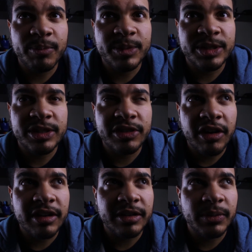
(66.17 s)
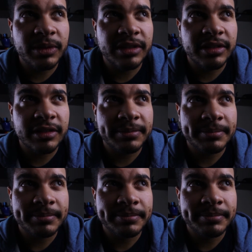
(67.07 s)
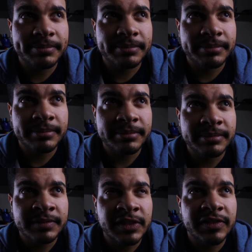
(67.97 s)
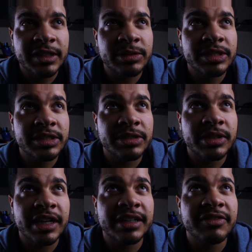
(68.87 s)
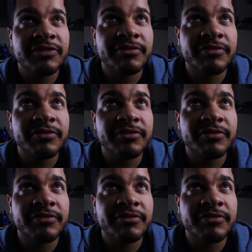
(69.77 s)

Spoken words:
starting to wonder if he was just trying to